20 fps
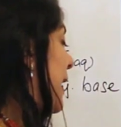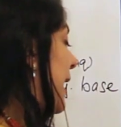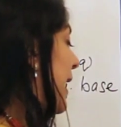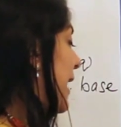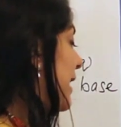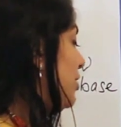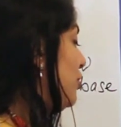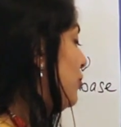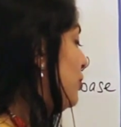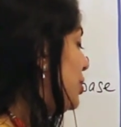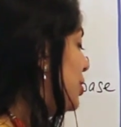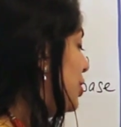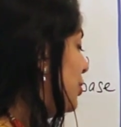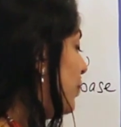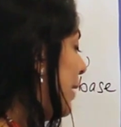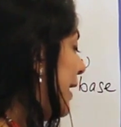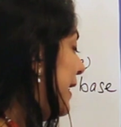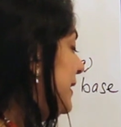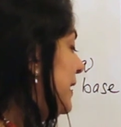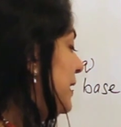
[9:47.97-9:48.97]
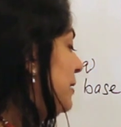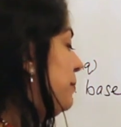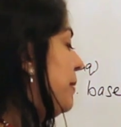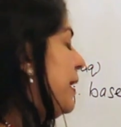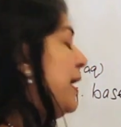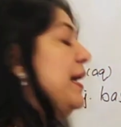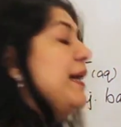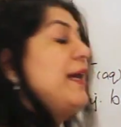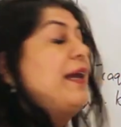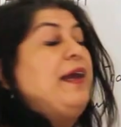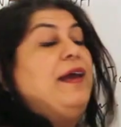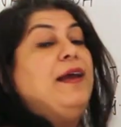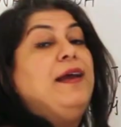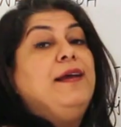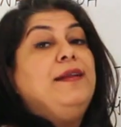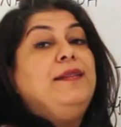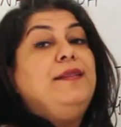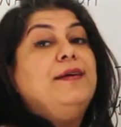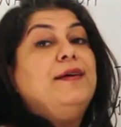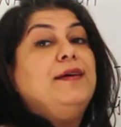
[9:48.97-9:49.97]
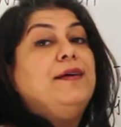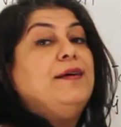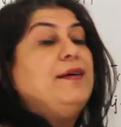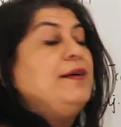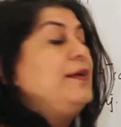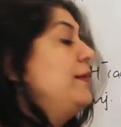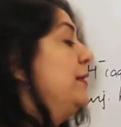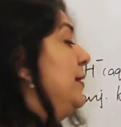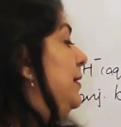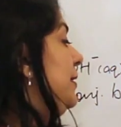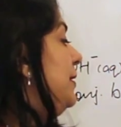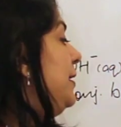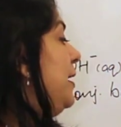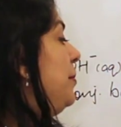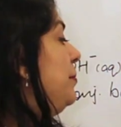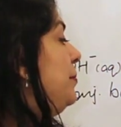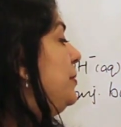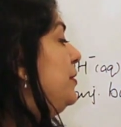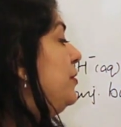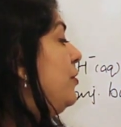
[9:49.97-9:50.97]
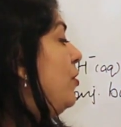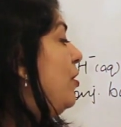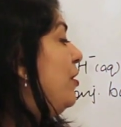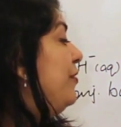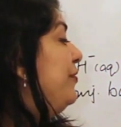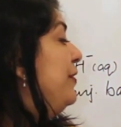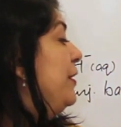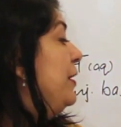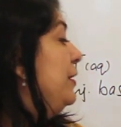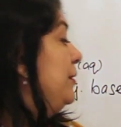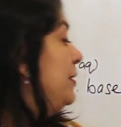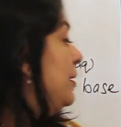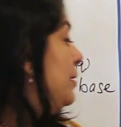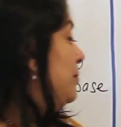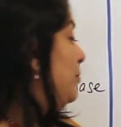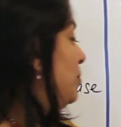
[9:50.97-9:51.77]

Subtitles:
And you divide it by the number of the